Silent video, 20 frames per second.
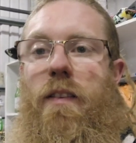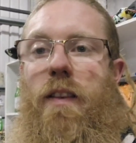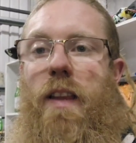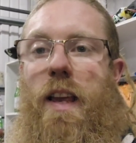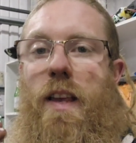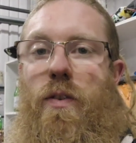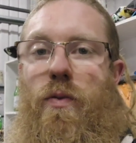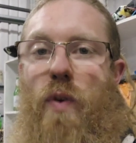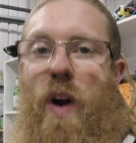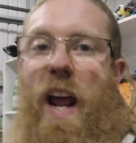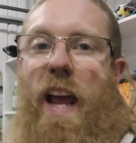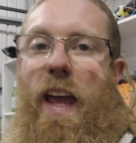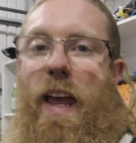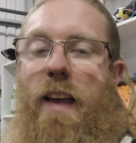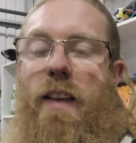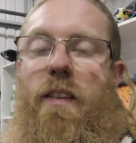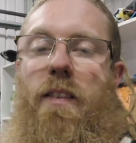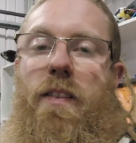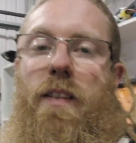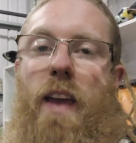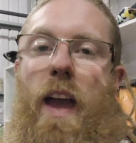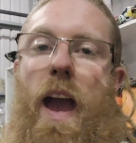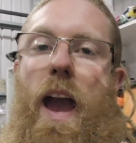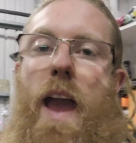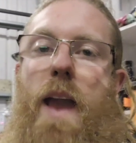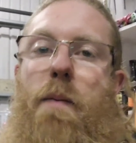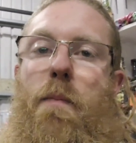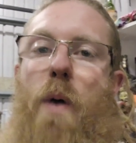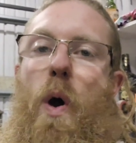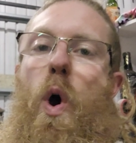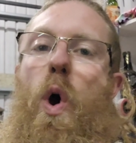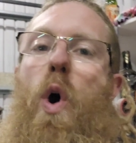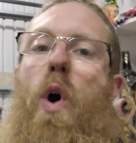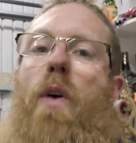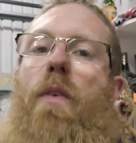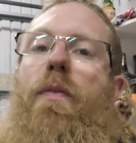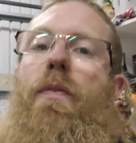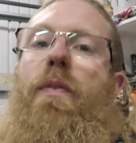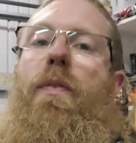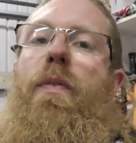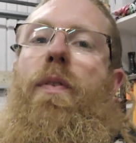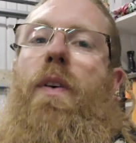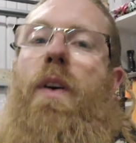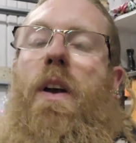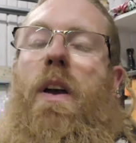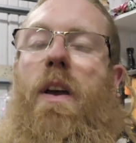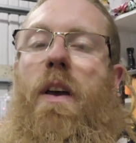These rack ends came off